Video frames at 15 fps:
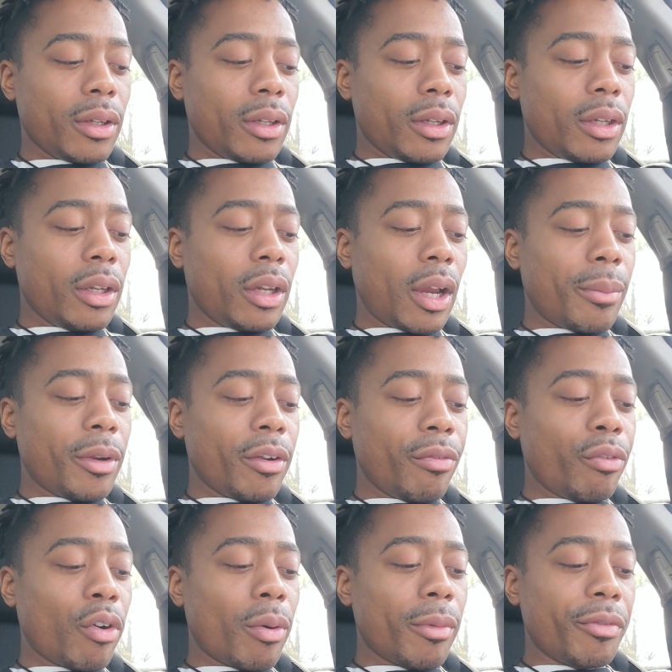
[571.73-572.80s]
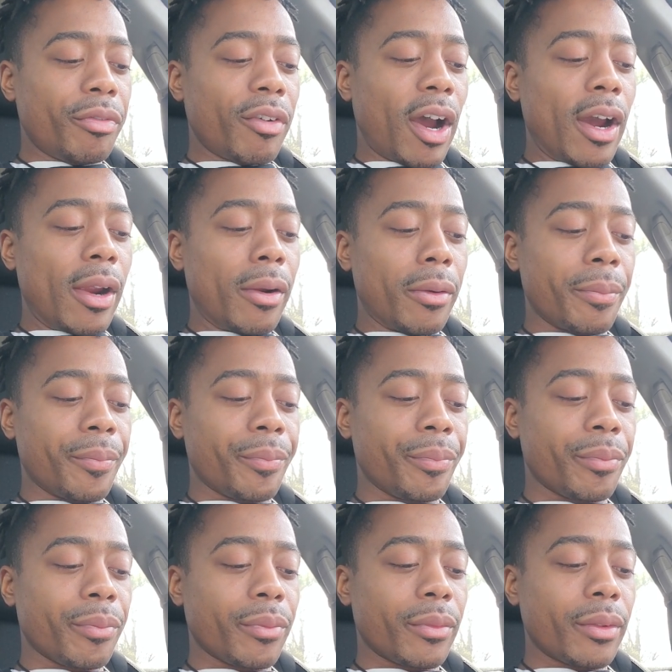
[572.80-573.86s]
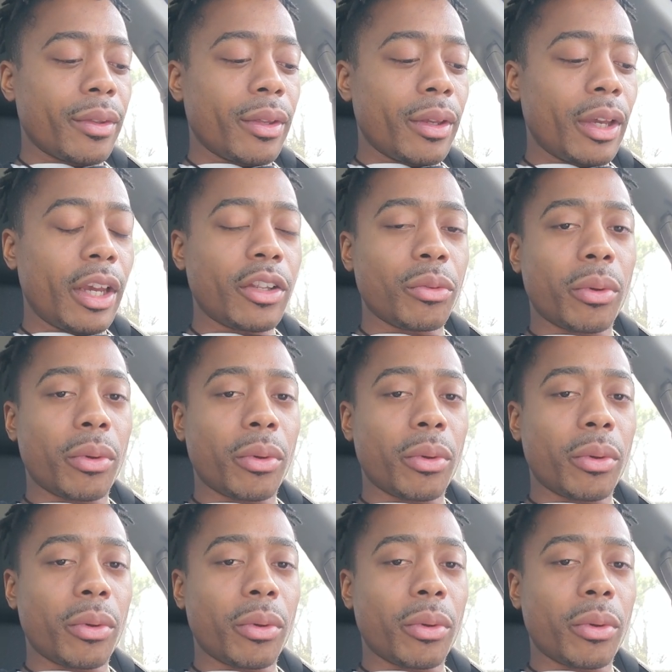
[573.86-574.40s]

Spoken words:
He come in the form of fire, as